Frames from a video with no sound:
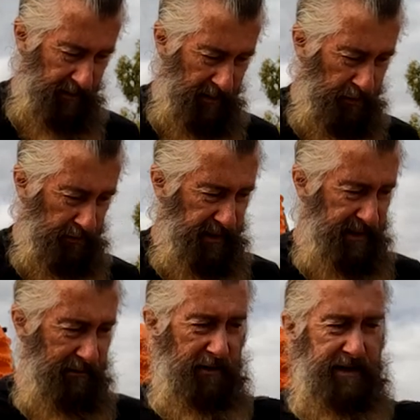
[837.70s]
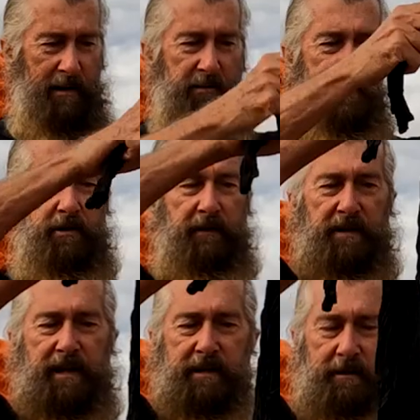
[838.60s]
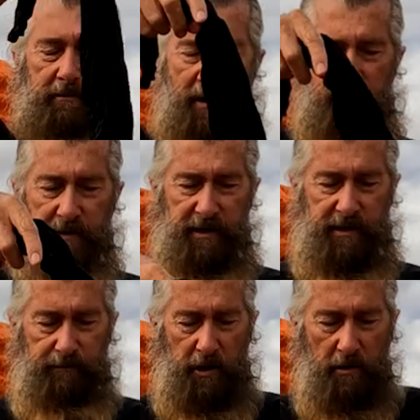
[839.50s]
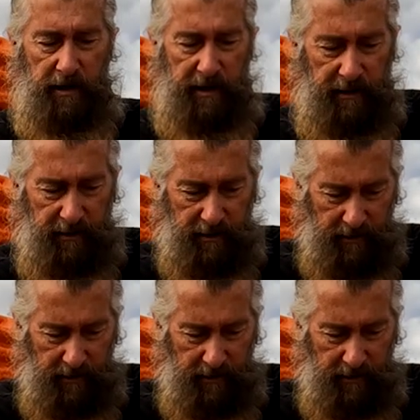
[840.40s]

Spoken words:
I'll put this in with some sort of a system rather than just plonk it in.